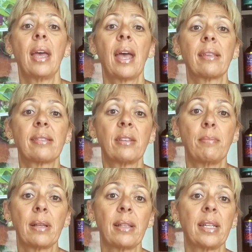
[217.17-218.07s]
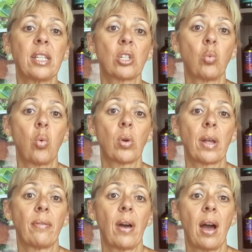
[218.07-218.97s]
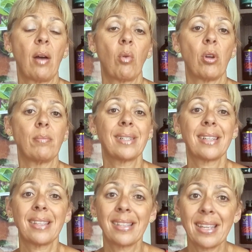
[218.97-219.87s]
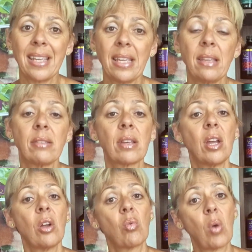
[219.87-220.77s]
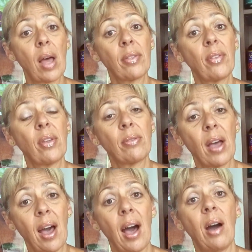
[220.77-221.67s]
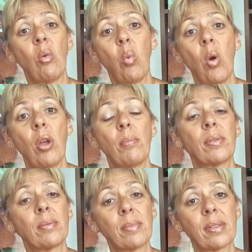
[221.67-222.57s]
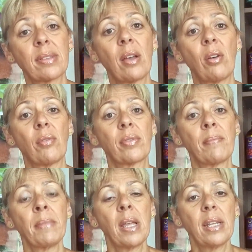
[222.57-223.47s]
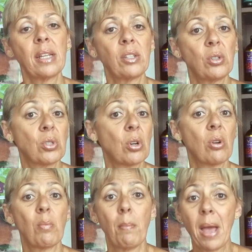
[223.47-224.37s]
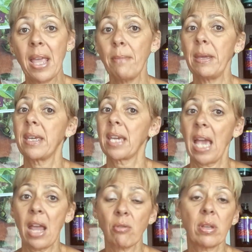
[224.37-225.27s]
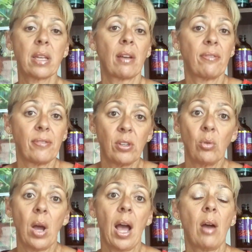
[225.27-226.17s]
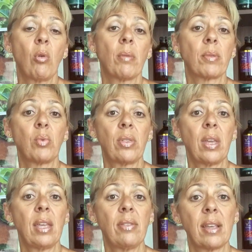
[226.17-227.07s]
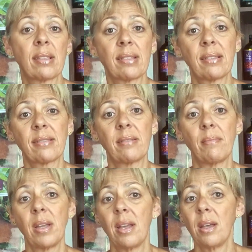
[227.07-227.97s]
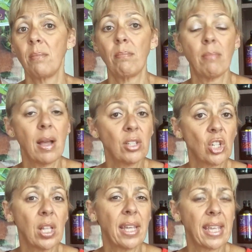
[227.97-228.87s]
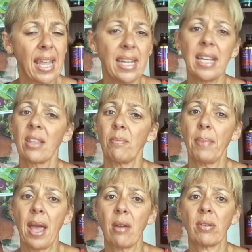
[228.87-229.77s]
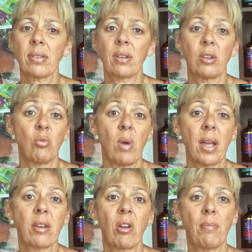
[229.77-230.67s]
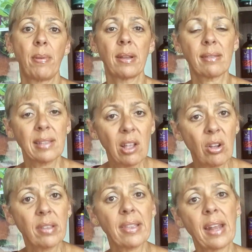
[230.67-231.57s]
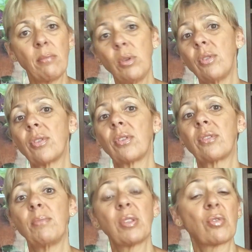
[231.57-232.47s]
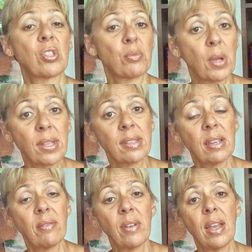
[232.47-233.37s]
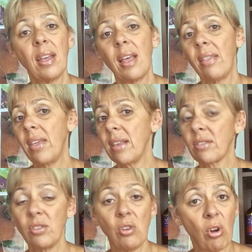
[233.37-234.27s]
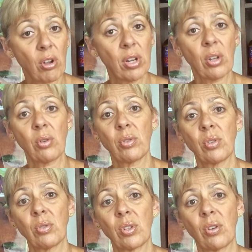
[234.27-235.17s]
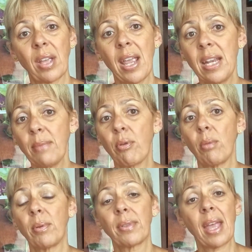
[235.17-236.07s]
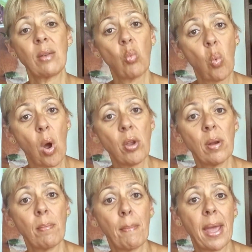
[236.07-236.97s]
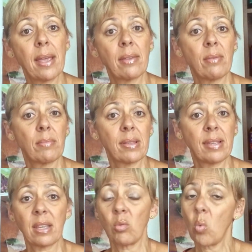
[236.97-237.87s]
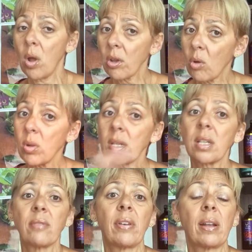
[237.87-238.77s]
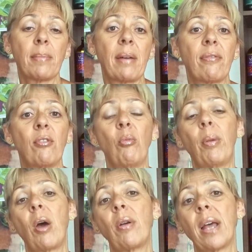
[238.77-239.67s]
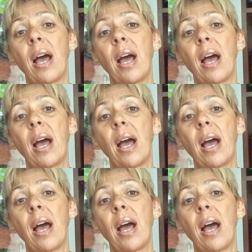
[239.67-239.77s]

has the ability to ward off heartworm disease rather than the heartworms themselves. Now, your dog may be carrying a few heartworms within their system, much like any other parasite or microbe, but as long as that immune system is responsive, these are not going to cause your dog any problems and won't make them sick. It won't go on to develop that full-blown